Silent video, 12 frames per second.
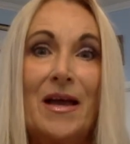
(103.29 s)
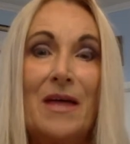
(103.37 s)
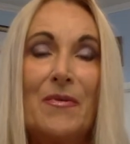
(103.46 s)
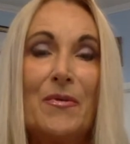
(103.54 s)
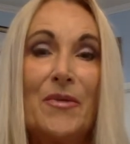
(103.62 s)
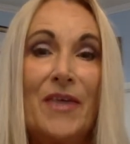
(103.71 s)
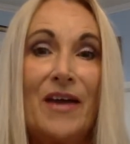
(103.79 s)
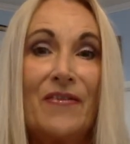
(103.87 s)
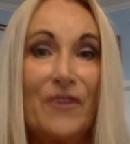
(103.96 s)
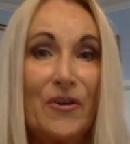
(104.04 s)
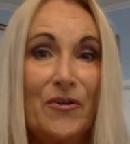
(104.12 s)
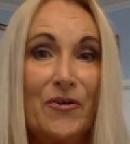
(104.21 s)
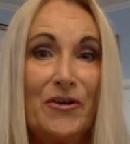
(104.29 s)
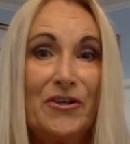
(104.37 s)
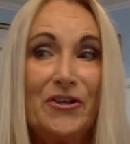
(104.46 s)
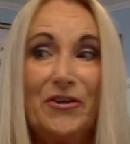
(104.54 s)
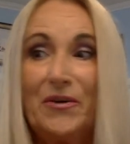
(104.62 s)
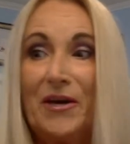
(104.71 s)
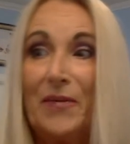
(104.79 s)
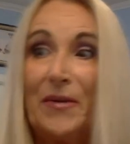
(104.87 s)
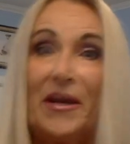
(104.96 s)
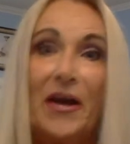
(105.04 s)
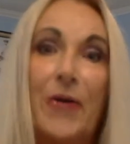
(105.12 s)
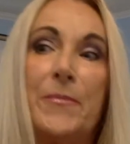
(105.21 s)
But without further ado, here we go.